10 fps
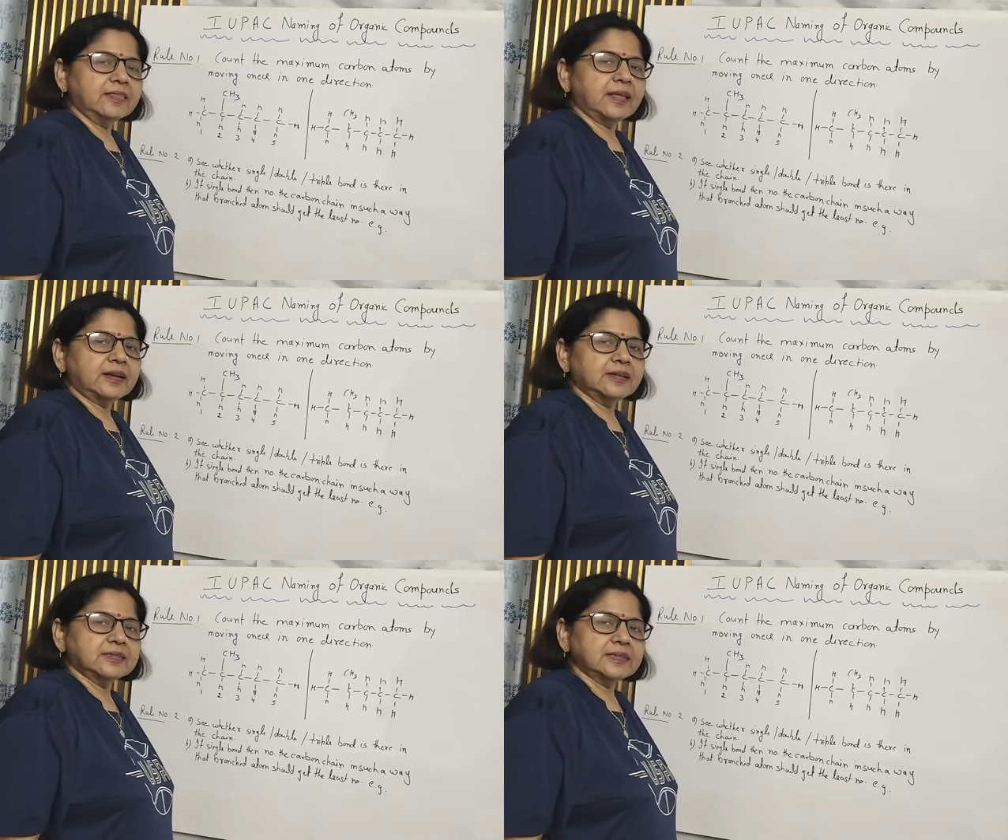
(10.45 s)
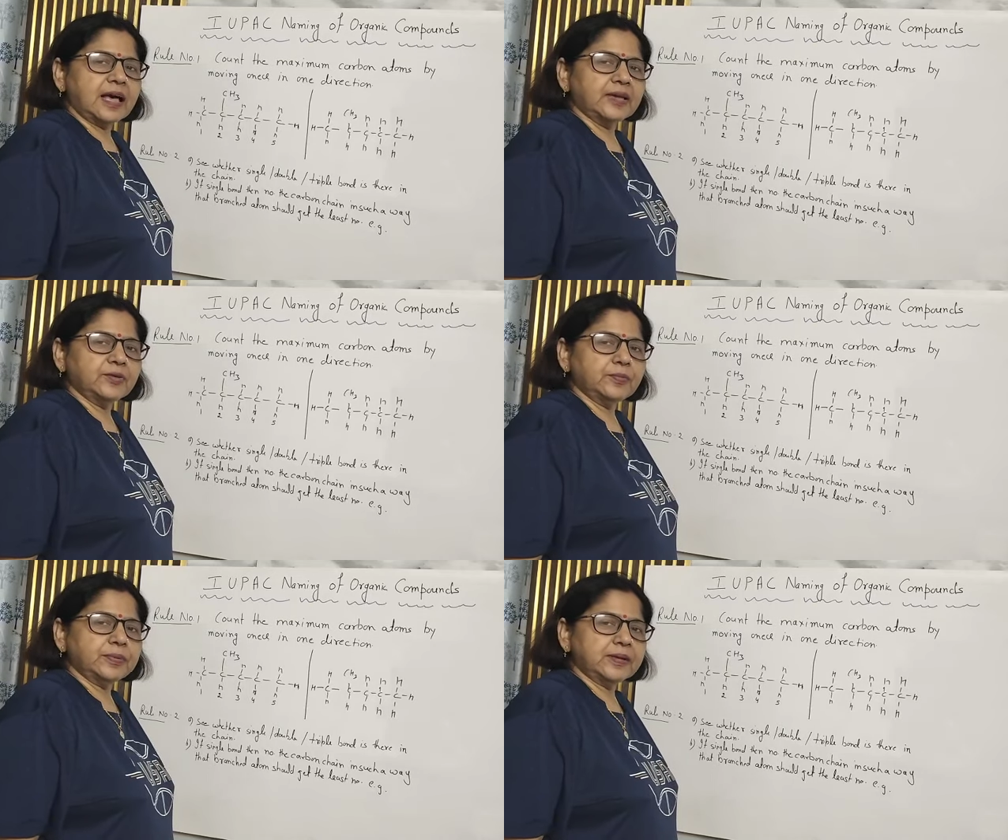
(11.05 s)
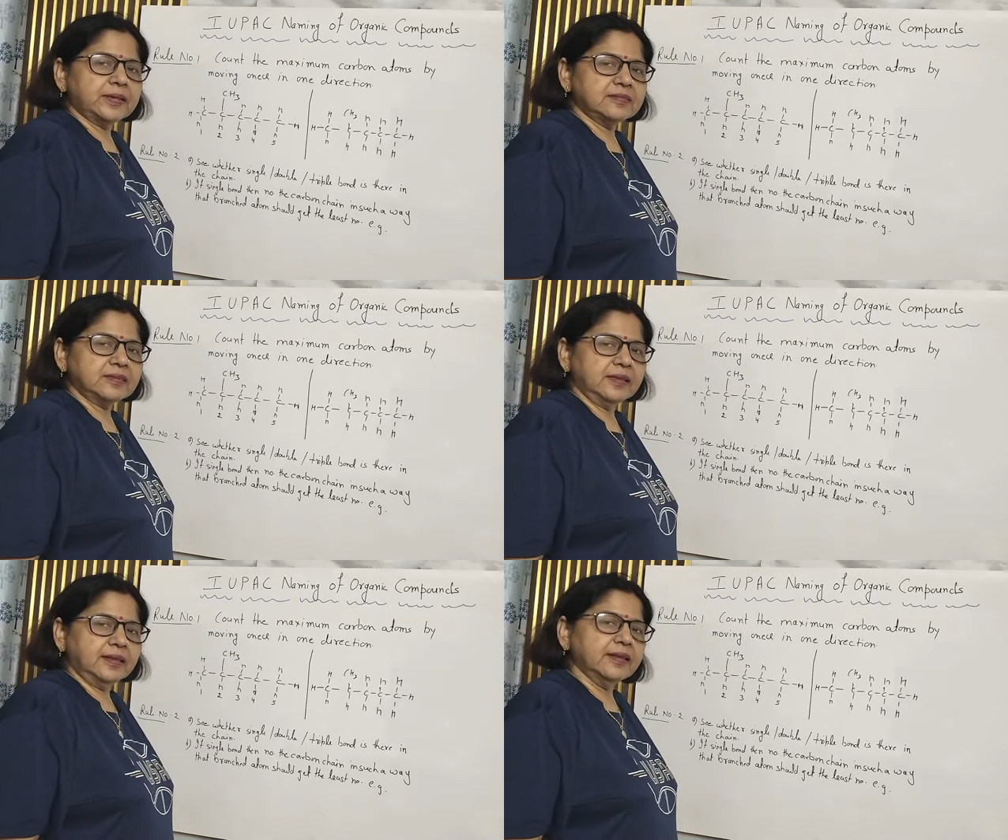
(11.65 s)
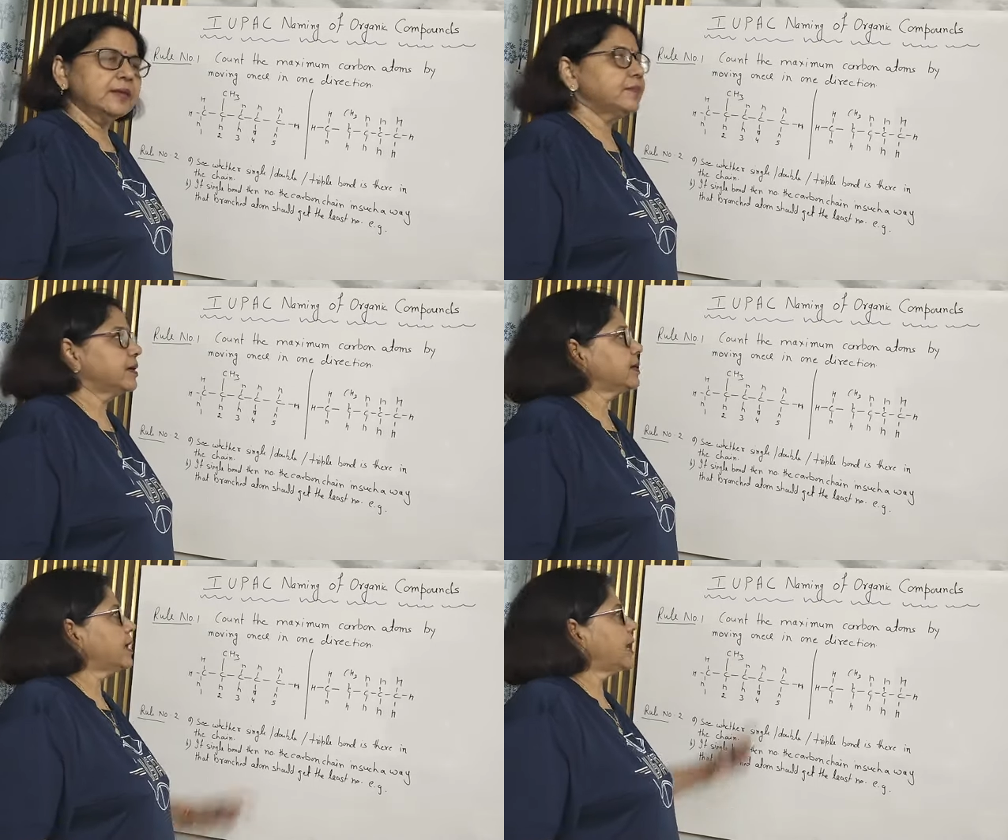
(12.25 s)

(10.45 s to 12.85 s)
that is IUPAC naming,